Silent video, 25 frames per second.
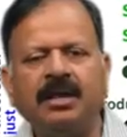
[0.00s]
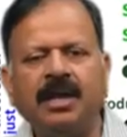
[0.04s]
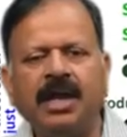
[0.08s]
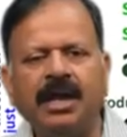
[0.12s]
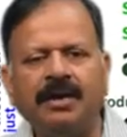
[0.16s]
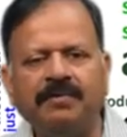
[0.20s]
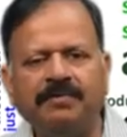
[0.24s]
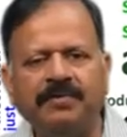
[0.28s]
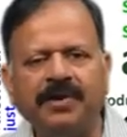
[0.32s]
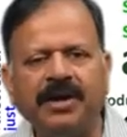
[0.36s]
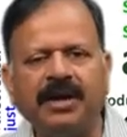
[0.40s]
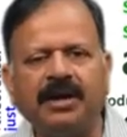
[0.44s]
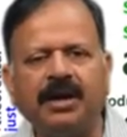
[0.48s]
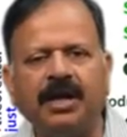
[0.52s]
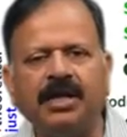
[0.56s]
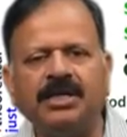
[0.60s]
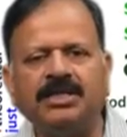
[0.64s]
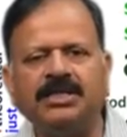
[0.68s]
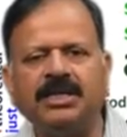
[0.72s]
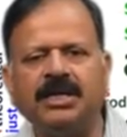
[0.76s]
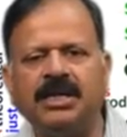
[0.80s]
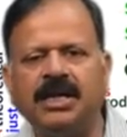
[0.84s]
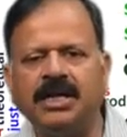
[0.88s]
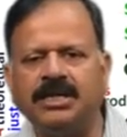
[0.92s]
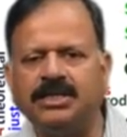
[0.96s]
Every
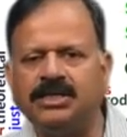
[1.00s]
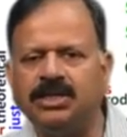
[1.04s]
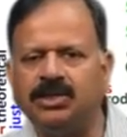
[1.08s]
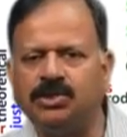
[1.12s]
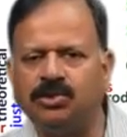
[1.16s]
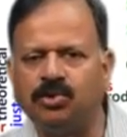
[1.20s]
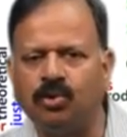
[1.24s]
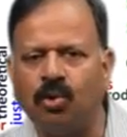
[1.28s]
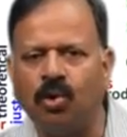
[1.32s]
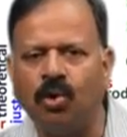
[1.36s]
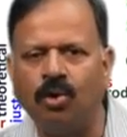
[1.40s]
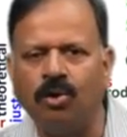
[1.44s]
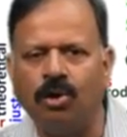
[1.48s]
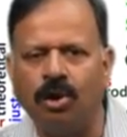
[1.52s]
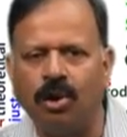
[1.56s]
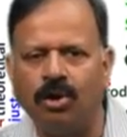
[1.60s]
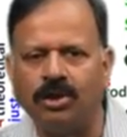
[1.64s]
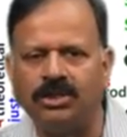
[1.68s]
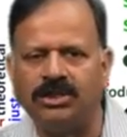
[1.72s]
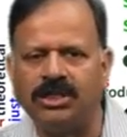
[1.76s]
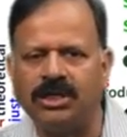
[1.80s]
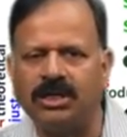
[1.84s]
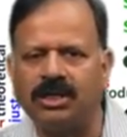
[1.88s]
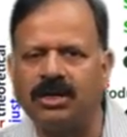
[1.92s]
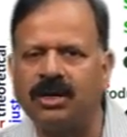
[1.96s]
culture has its own
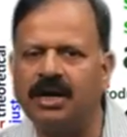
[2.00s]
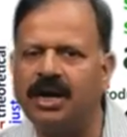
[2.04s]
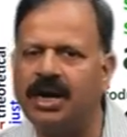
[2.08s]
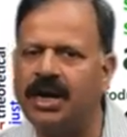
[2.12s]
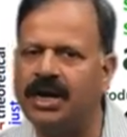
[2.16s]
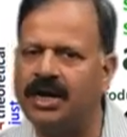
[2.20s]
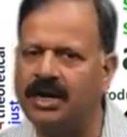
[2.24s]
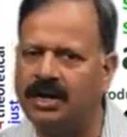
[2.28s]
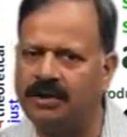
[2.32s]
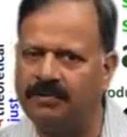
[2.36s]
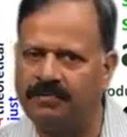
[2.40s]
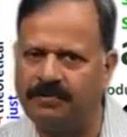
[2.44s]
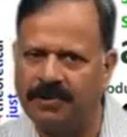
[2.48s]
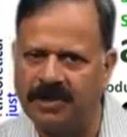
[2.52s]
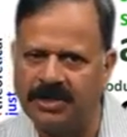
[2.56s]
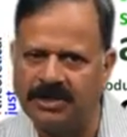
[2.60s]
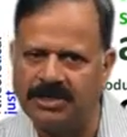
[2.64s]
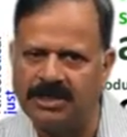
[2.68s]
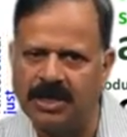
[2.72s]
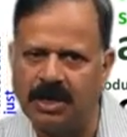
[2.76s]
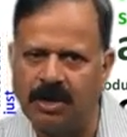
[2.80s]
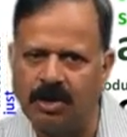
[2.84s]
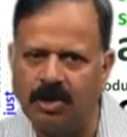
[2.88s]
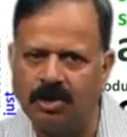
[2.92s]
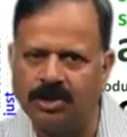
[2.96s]
logic and
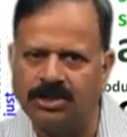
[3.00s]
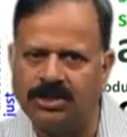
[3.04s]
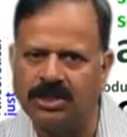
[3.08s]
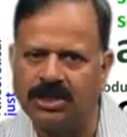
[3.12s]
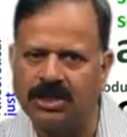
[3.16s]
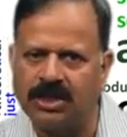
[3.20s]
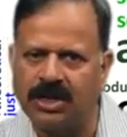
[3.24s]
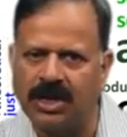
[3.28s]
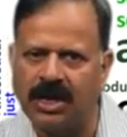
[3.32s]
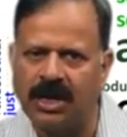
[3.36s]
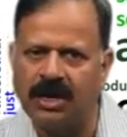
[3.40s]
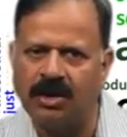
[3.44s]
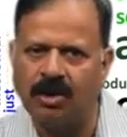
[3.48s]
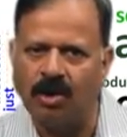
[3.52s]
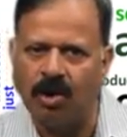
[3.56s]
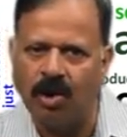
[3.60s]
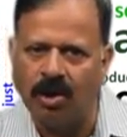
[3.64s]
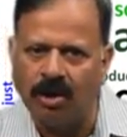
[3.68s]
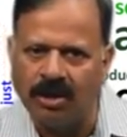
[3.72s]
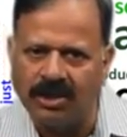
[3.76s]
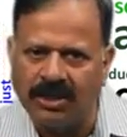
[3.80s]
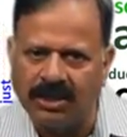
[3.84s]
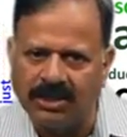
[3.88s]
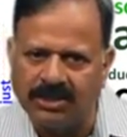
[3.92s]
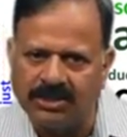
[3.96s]
differential logic, and
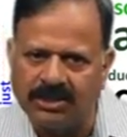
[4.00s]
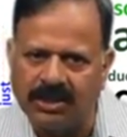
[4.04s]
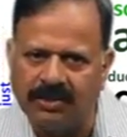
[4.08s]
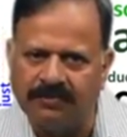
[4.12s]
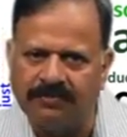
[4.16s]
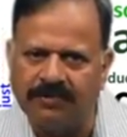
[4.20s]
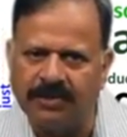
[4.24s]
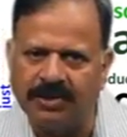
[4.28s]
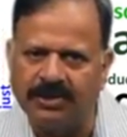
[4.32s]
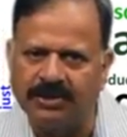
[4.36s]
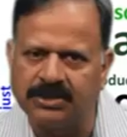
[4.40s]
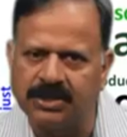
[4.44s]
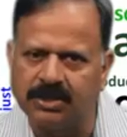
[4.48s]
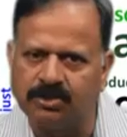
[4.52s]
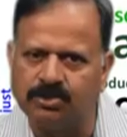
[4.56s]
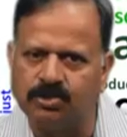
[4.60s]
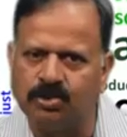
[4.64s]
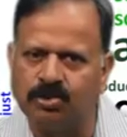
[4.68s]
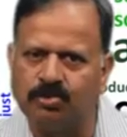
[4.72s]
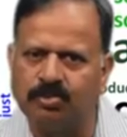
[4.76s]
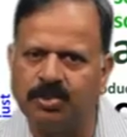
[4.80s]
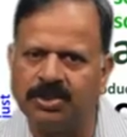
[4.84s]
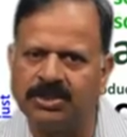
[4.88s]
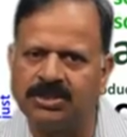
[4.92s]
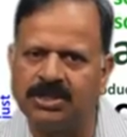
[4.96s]
all these differences
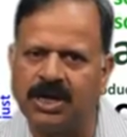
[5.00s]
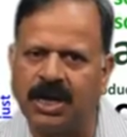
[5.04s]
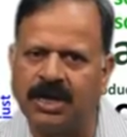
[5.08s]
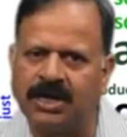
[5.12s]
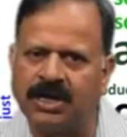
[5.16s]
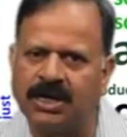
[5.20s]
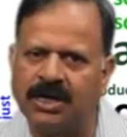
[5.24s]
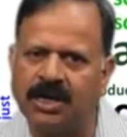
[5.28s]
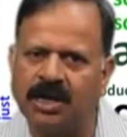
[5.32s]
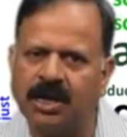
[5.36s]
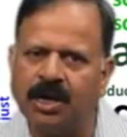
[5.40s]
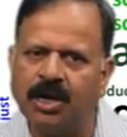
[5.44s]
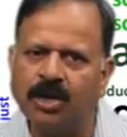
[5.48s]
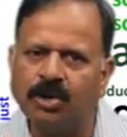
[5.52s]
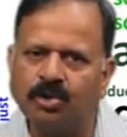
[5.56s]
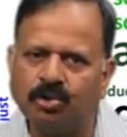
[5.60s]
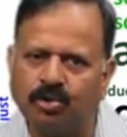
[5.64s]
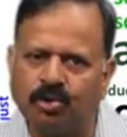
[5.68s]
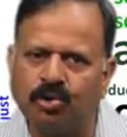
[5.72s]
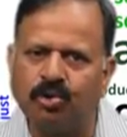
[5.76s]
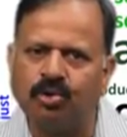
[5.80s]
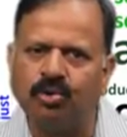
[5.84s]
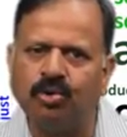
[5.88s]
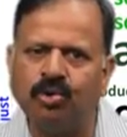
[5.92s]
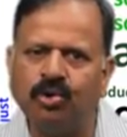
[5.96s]
should be studied
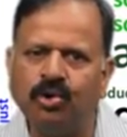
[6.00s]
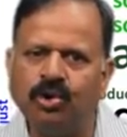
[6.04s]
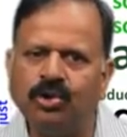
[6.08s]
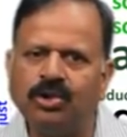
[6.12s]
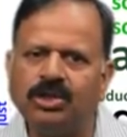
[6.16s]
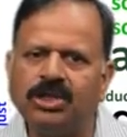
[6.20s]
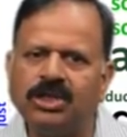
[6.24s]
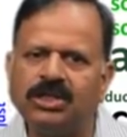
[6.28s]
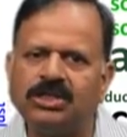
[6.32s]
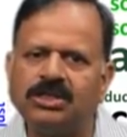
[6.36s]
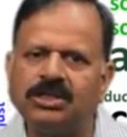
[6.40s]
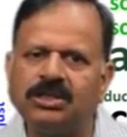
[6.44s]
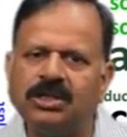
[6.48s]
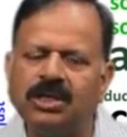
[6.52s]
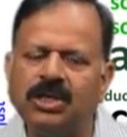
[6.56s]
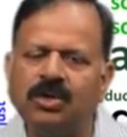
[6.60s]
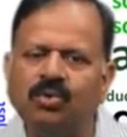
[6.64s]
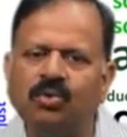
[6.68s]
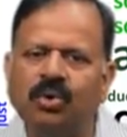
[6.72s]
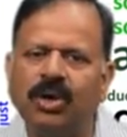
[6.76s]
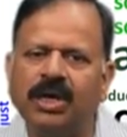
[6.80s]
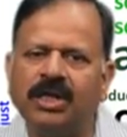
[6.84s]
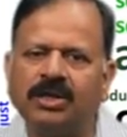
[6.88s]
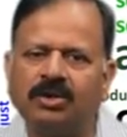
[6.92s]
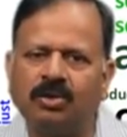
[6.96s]
through this
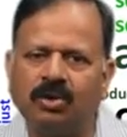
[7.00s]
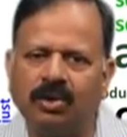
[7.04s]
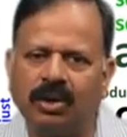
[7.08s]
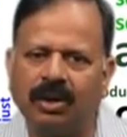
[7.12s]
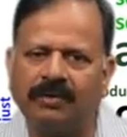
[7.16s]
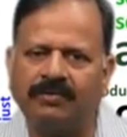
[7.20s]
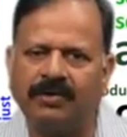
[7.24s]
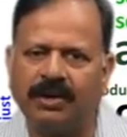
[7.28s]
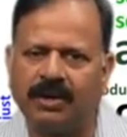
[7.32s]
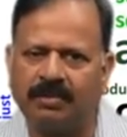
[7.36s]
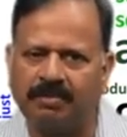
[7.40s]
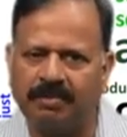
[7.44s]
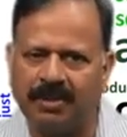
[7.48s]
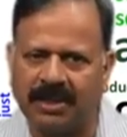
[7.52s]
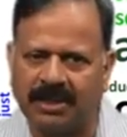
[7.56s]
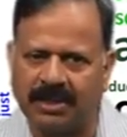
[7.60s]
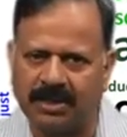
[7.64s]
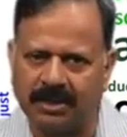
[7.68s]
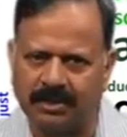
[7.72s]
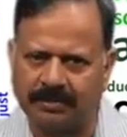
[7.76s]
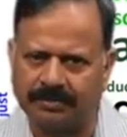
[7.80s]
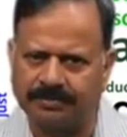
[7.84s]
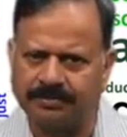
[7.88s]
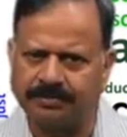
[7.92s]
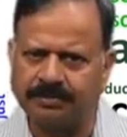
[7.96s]
new ethnographic
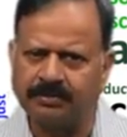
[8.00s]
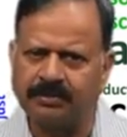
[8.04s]
method.